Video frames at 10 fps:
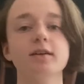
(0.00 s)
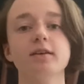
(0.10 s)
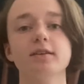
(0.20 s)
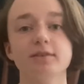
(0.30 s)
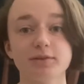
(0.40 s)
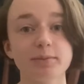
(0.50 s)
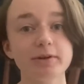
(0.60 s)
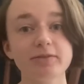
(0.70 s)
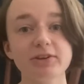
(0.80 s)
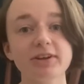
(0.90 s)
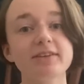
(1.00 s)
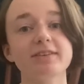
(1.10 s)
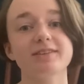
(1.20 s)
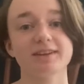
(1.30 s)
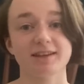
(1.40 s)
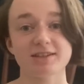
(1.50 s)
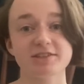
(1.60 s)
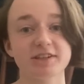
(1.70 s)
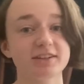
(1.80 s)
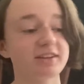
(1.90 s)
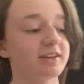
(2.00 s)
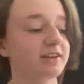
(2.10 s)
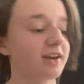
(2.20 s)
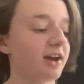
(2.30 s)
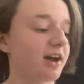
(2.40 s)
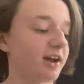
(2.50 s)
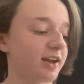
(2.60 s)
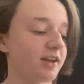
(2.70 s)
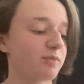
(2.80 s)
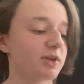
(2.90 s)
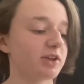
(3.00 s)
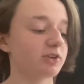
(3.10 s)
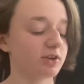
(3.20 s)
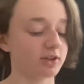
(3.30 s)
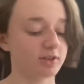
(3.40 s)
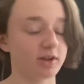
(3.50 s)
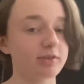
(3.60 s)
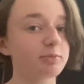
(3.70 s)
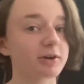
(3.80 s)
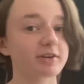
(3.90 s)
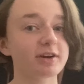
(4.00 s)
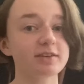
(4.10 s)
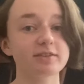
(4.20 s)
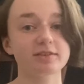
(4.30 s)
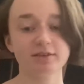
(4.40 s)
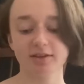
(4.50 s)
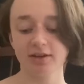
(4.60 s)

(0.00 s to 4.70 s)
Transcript: So it's been a few days since I last checked in. I have made a lot of progress.